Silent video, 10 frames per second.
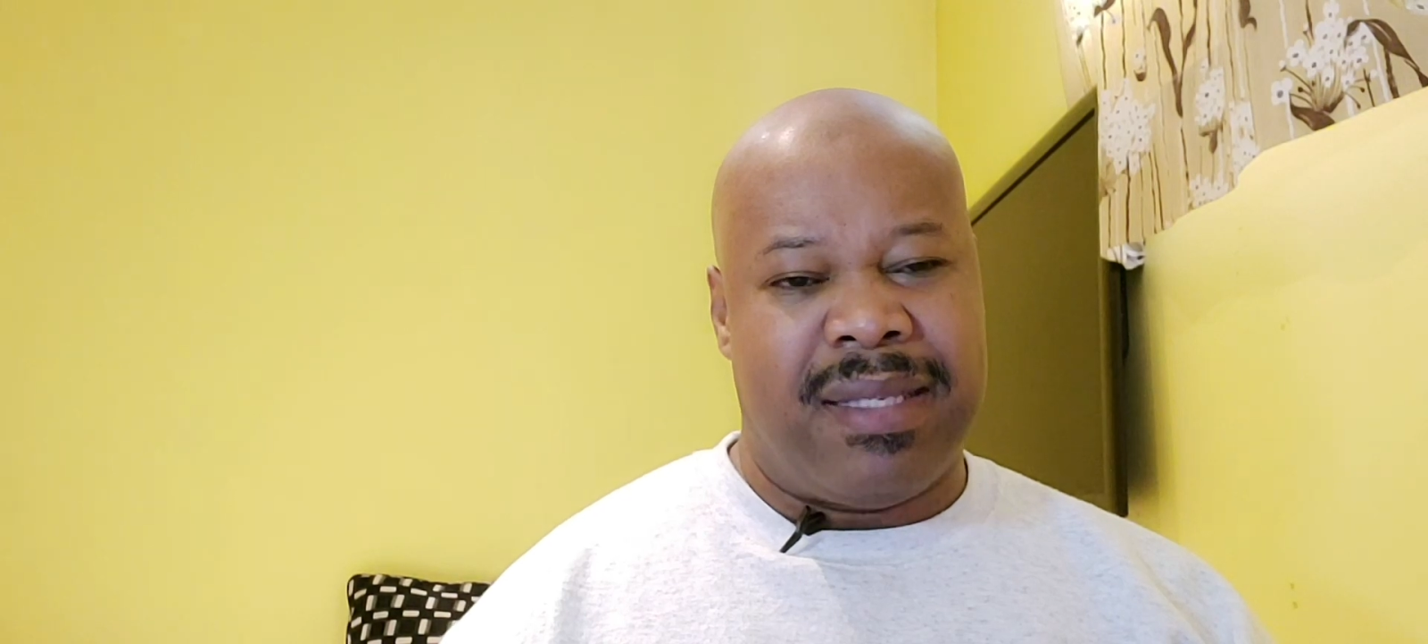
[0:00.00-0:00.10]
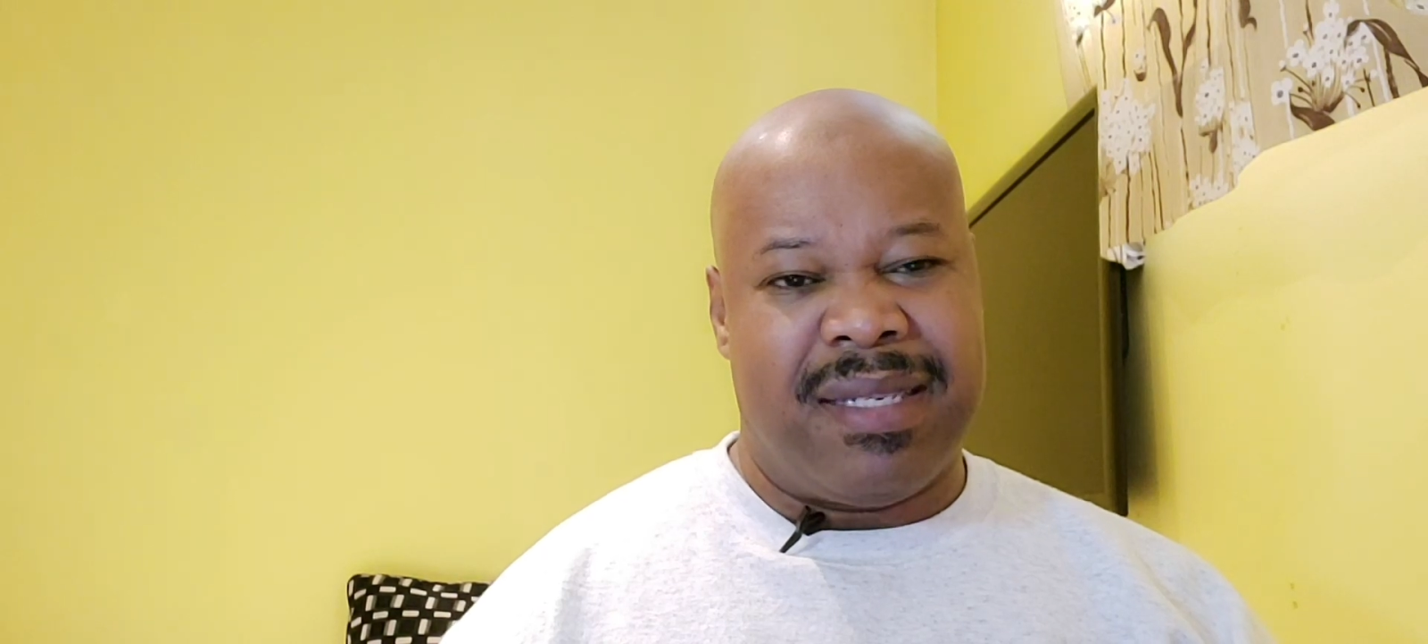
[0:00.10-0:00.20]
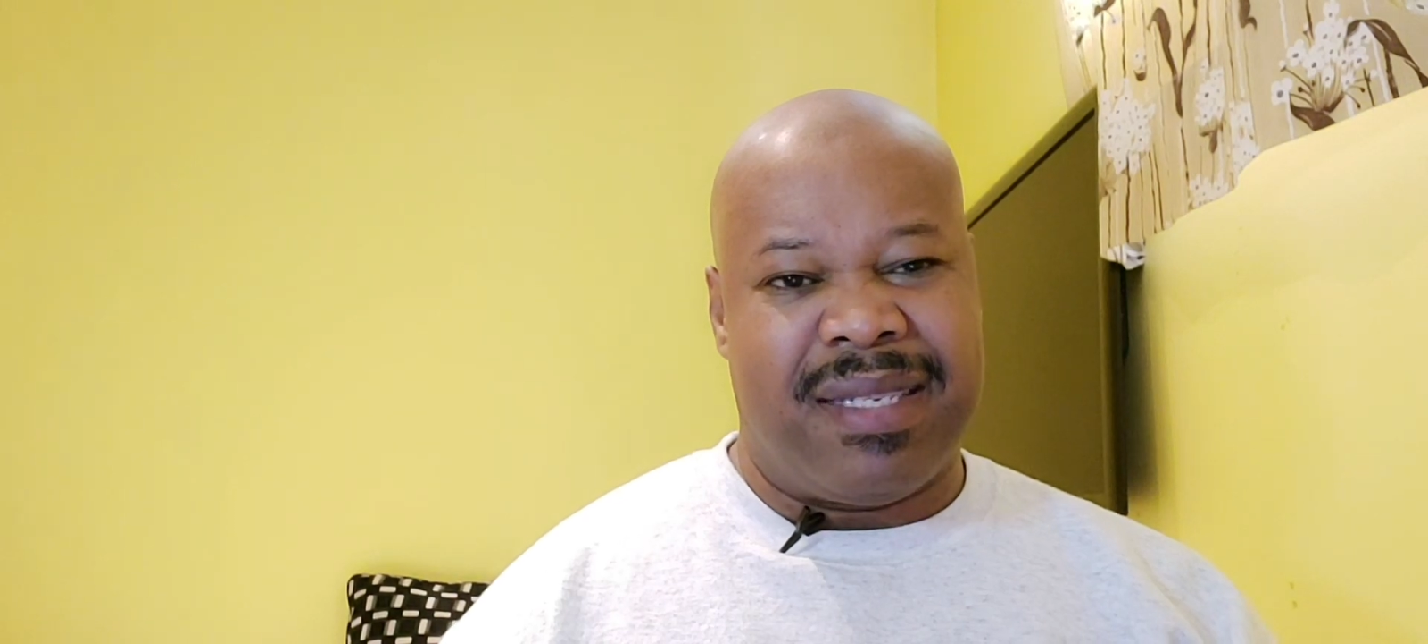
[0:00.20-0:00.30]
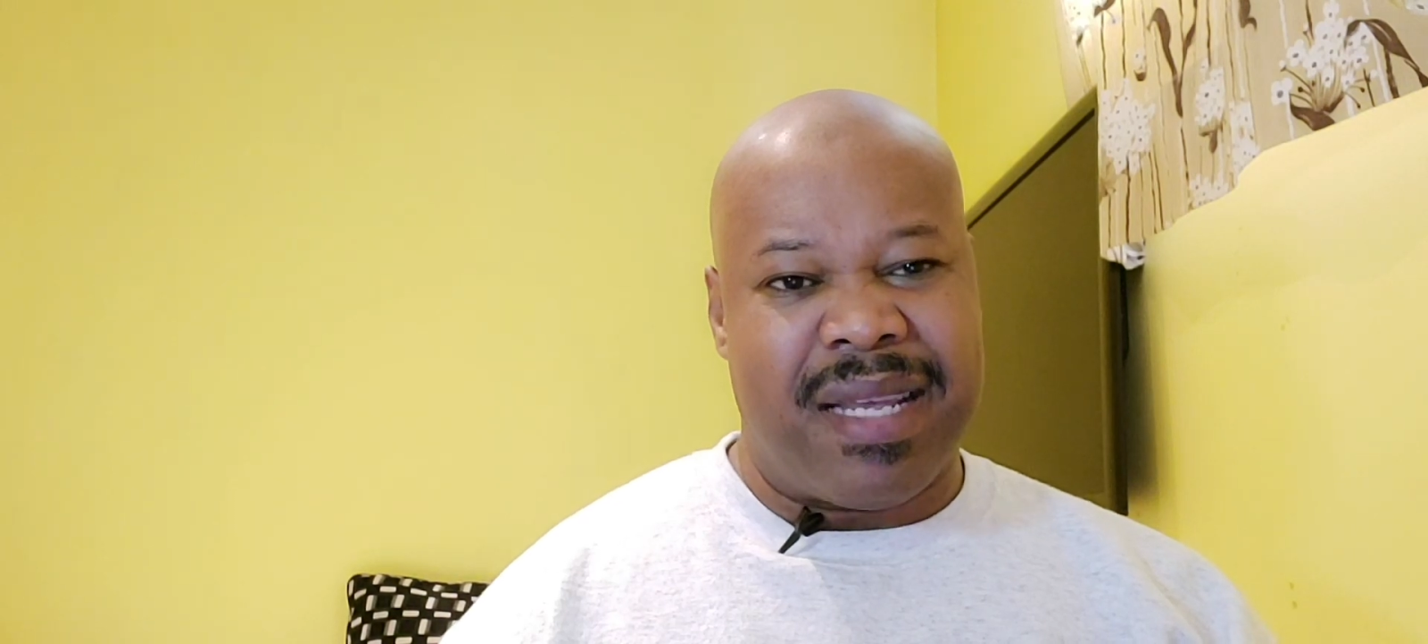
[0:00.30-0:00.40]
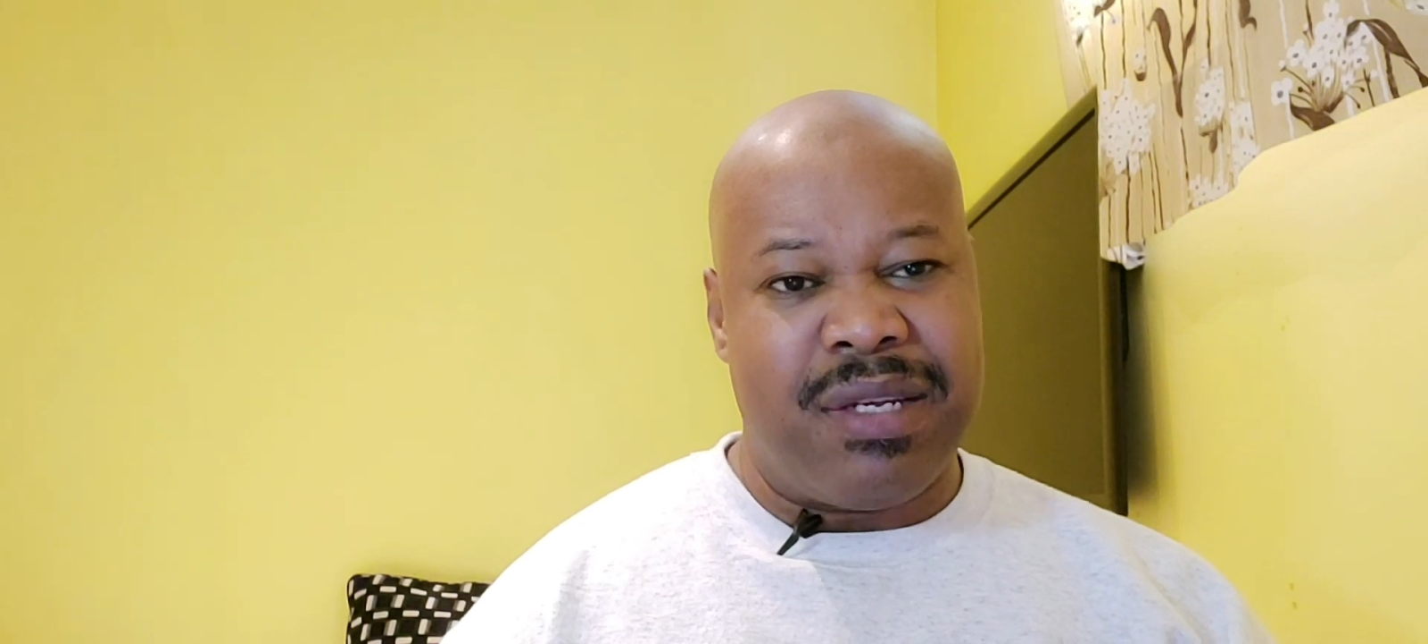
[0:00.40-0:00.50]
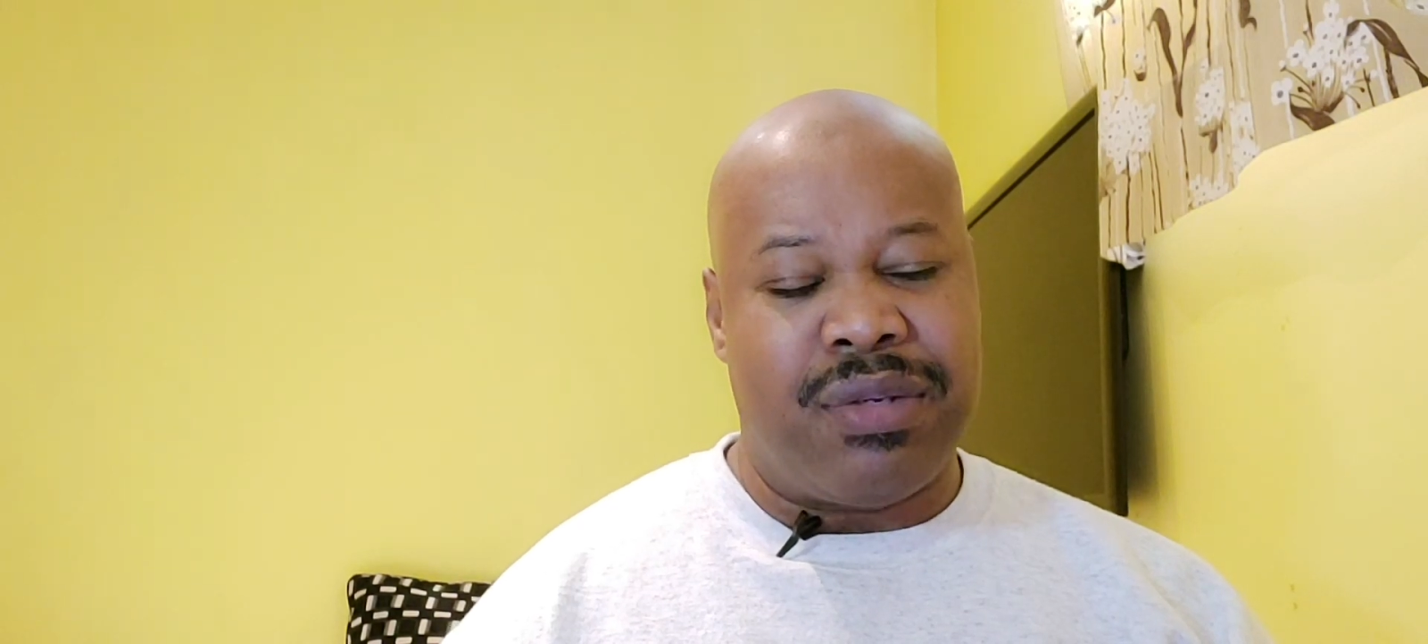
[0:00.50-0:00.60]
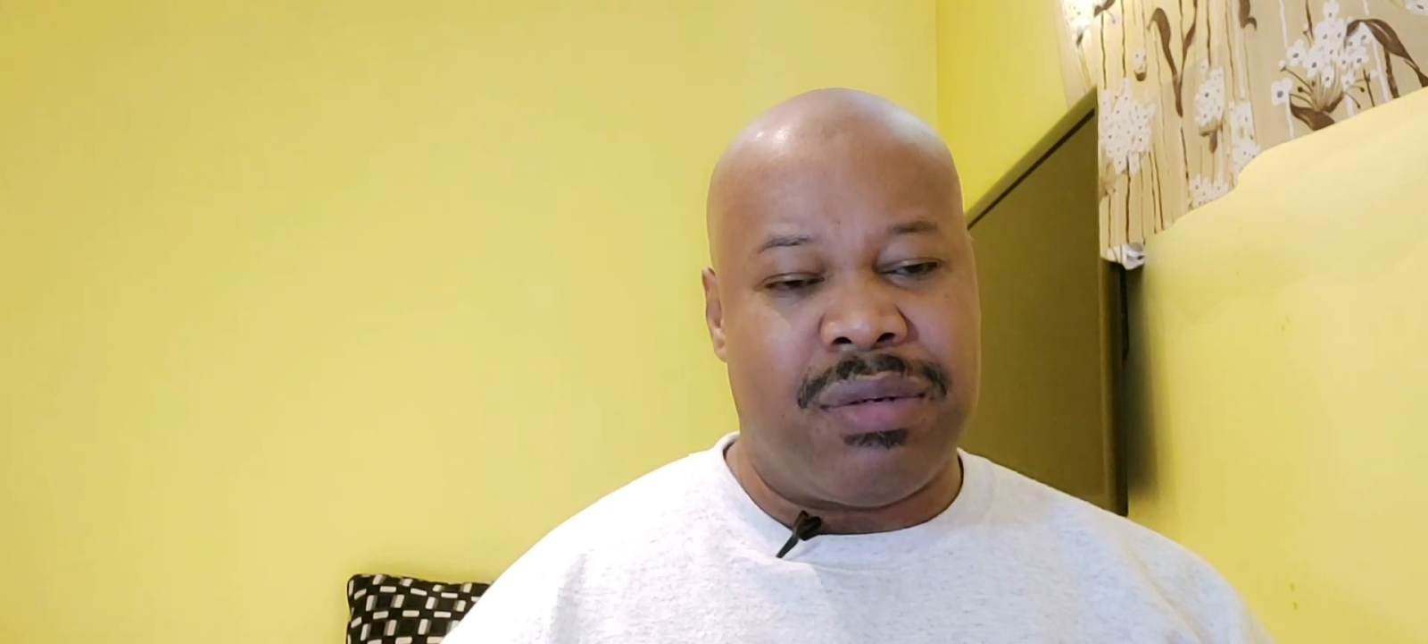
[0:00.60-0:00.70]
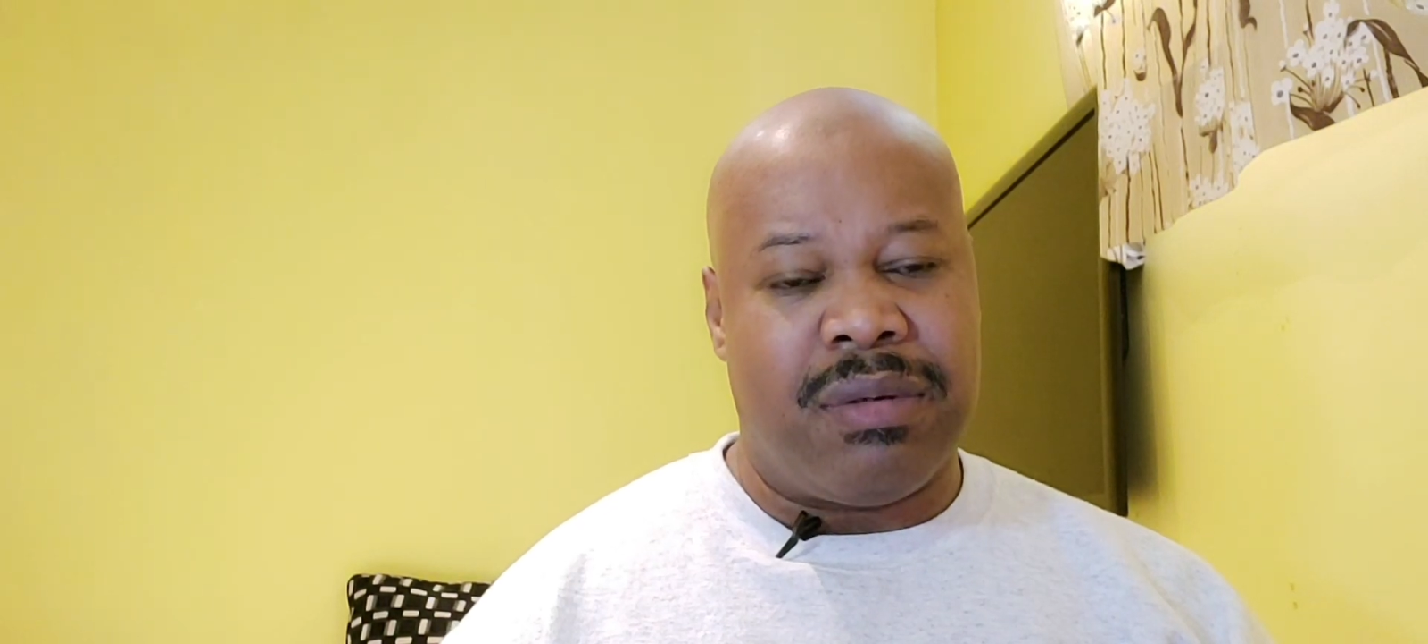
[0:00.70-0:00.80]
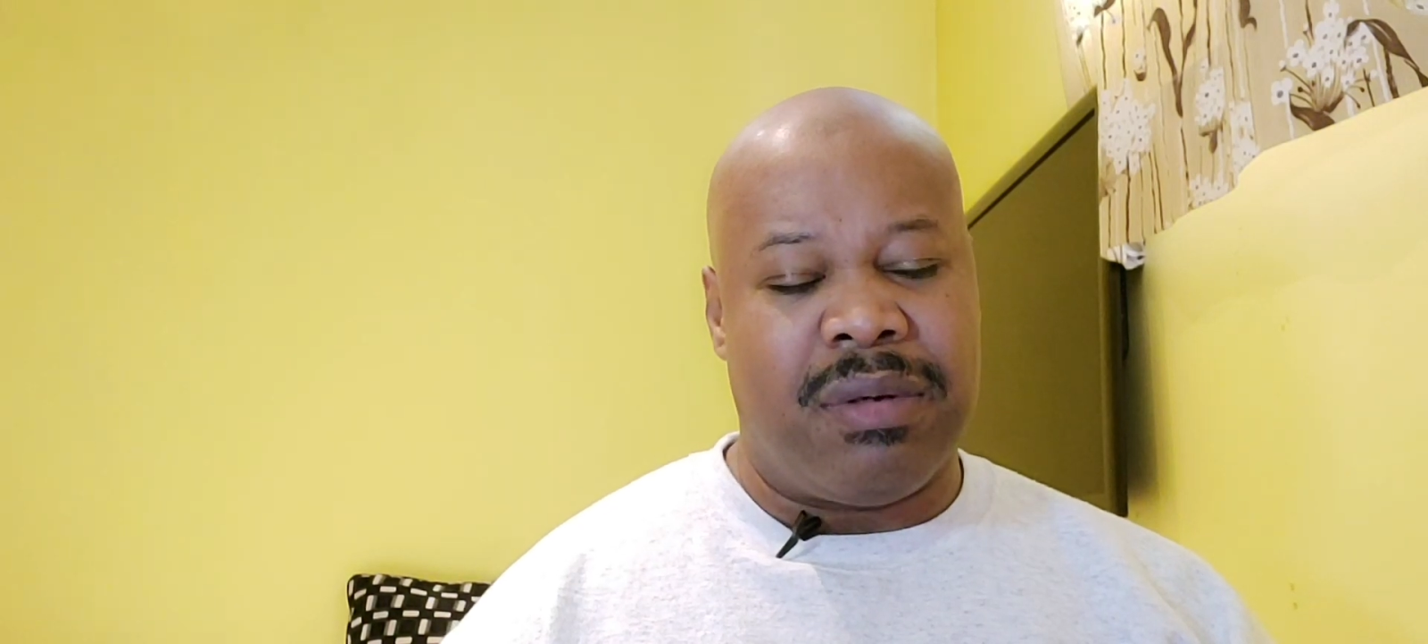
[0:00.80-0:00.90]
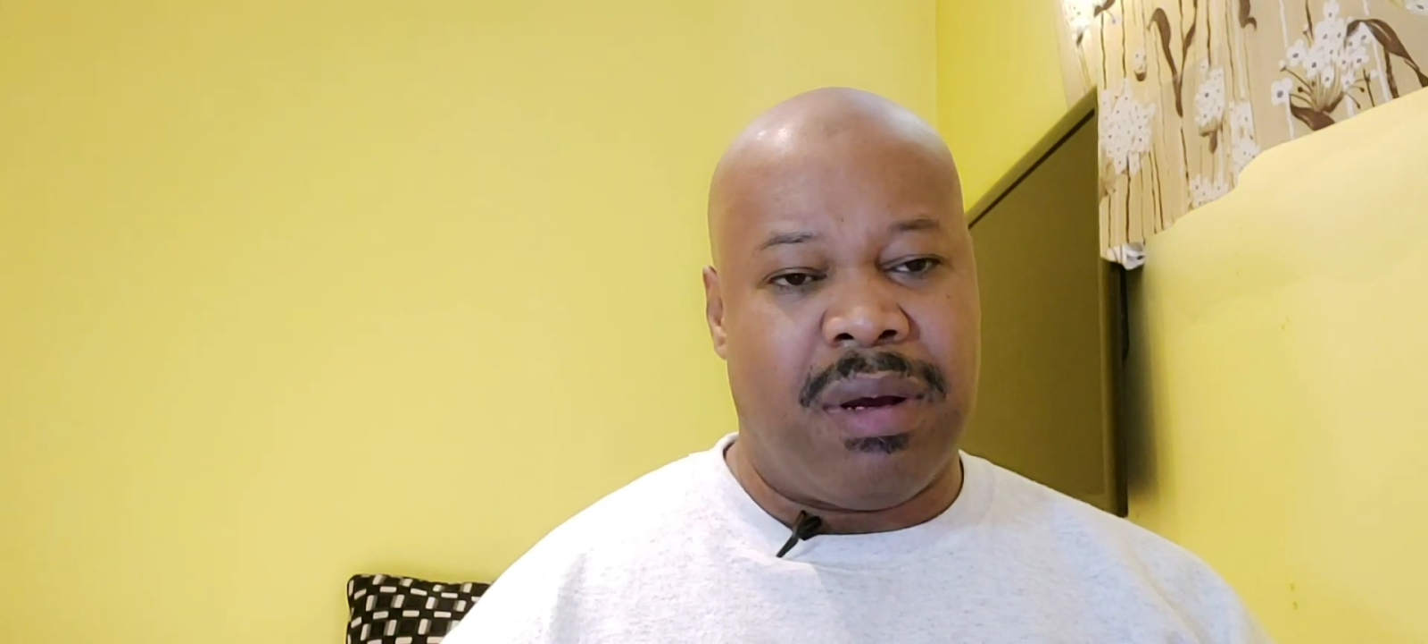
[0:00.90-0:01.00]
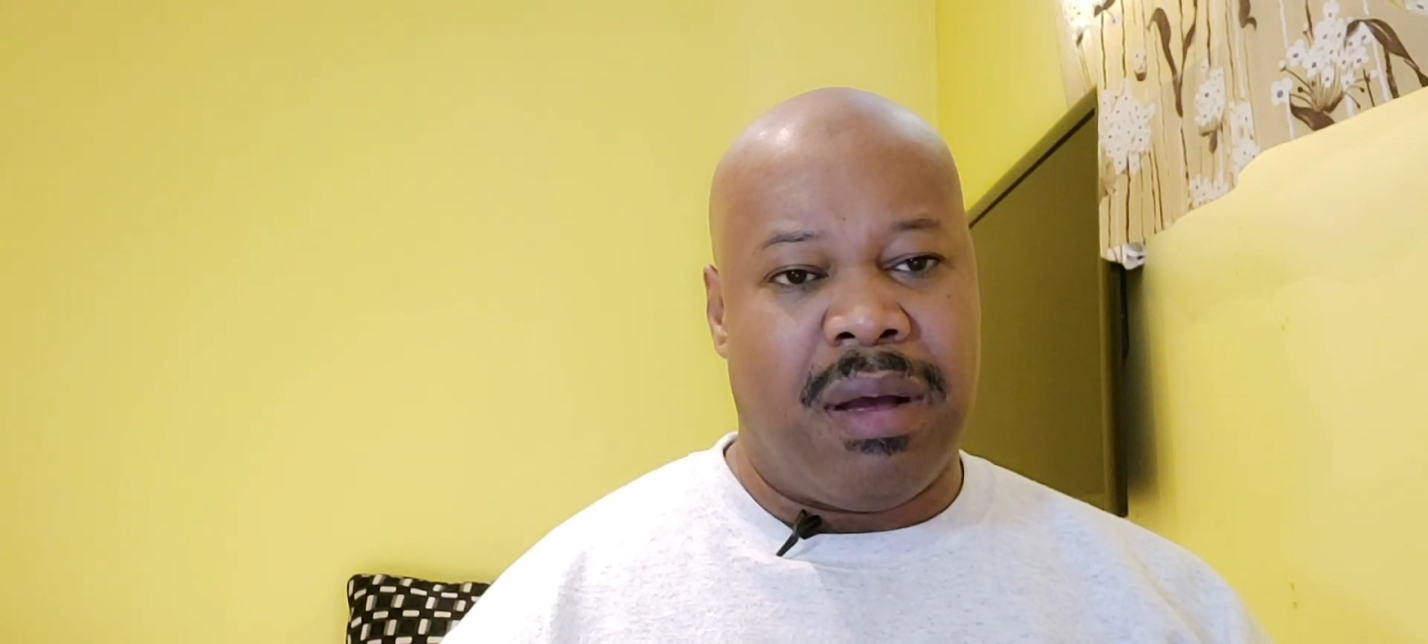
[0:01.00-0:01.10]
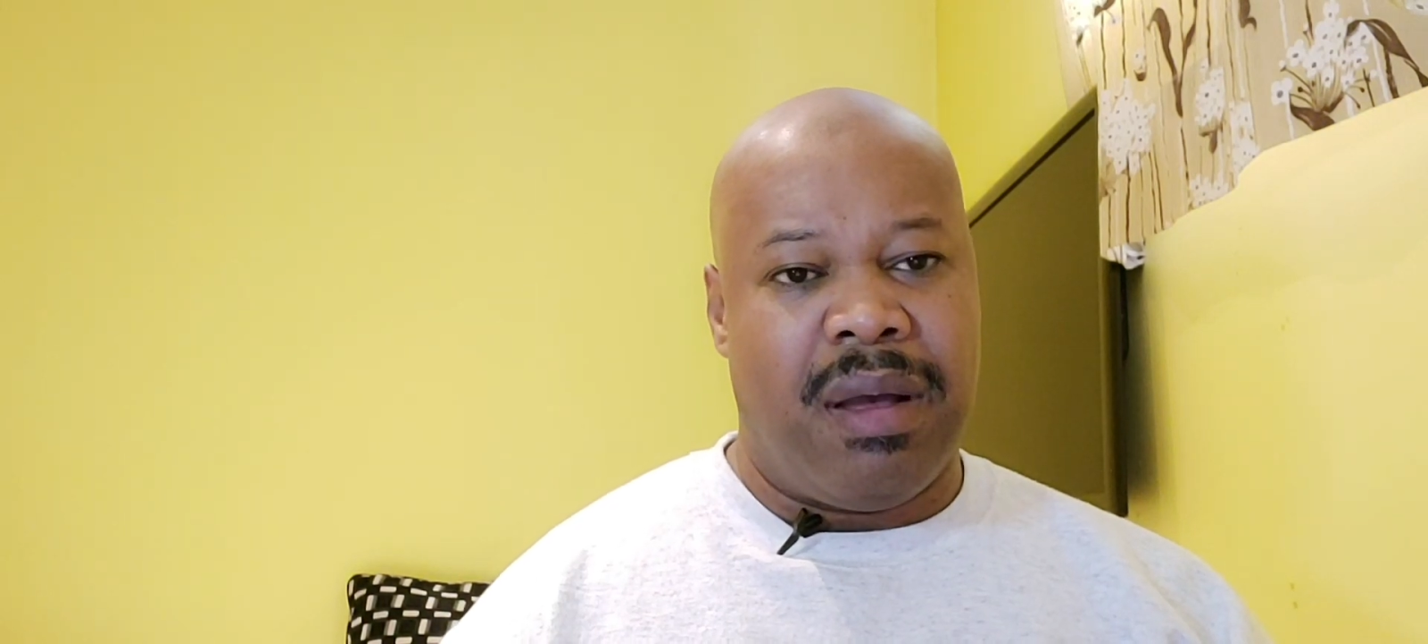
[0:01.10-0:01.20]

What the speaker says: center